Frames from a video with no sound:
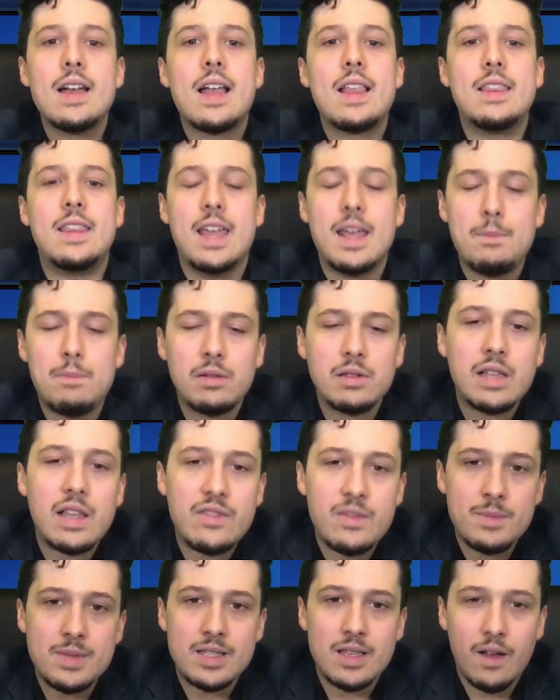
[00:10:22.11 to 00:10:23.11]
did believe
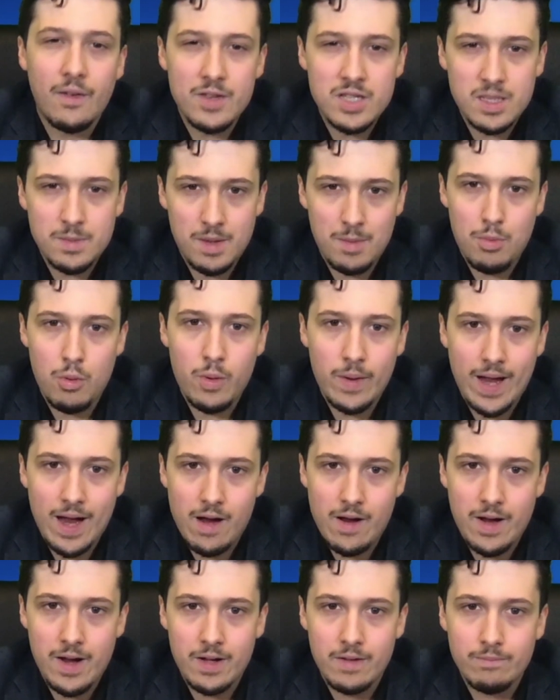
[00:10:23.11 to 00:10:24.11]
themselves to be
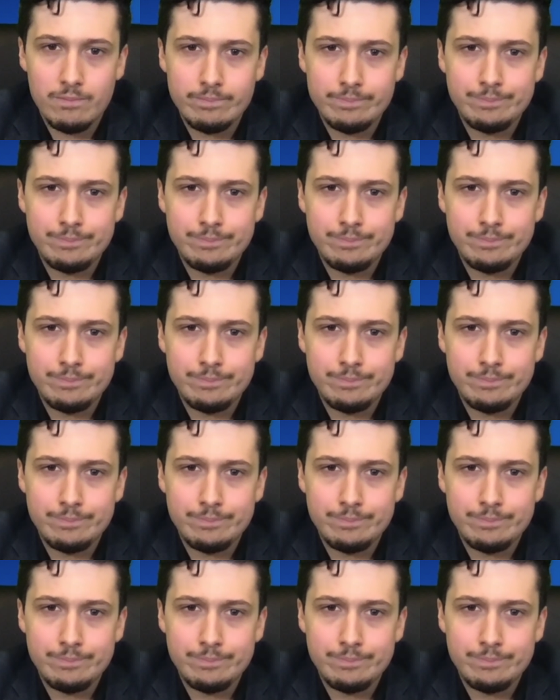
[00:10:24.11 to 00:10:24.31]
Bulgarian,